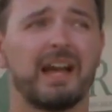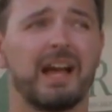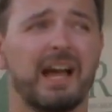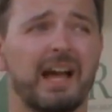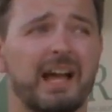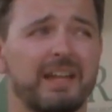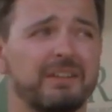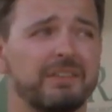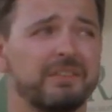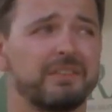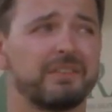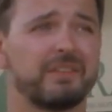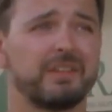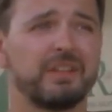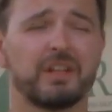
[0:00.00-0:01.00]
and
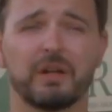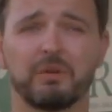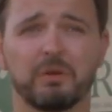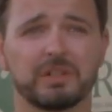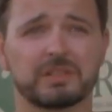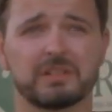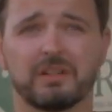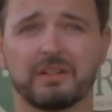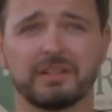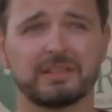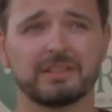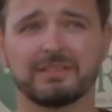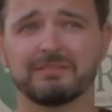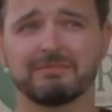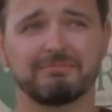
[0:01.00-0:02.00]
you know what it's like.
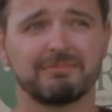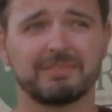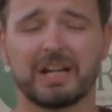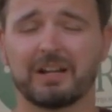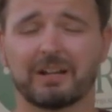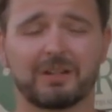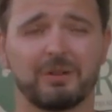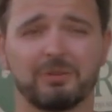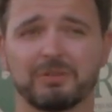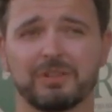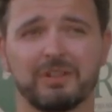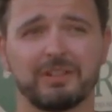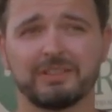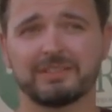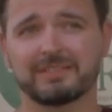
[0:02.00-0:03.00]
Dark, cold
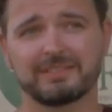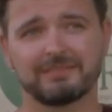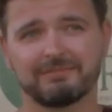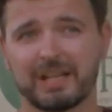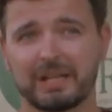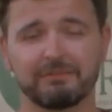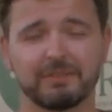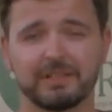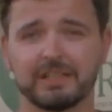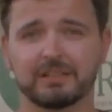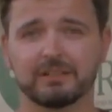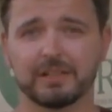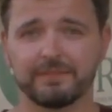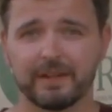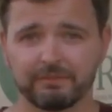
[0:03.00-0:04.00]
nights. Don't really
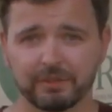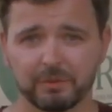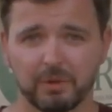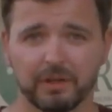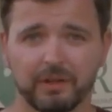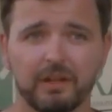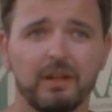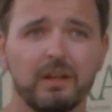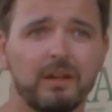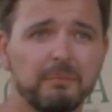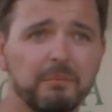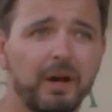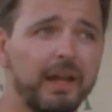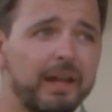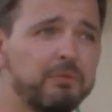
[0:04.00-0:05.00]
agree with everyone,
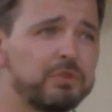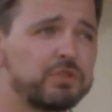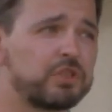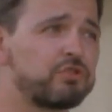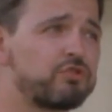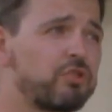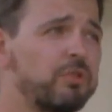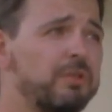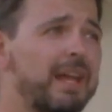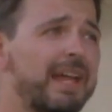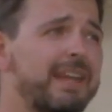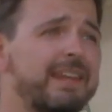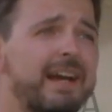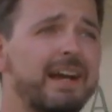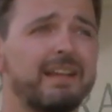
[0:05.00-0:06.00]
but it was just true
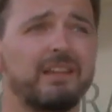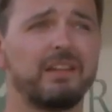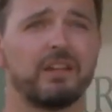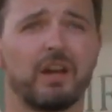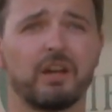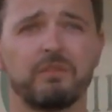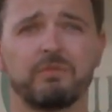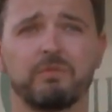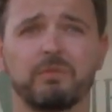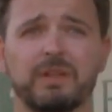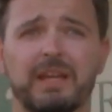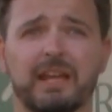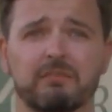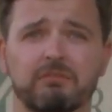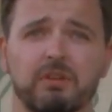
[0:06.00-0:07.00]
then that you know you can
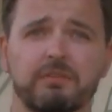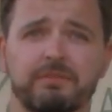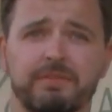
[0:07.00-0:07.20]
get the right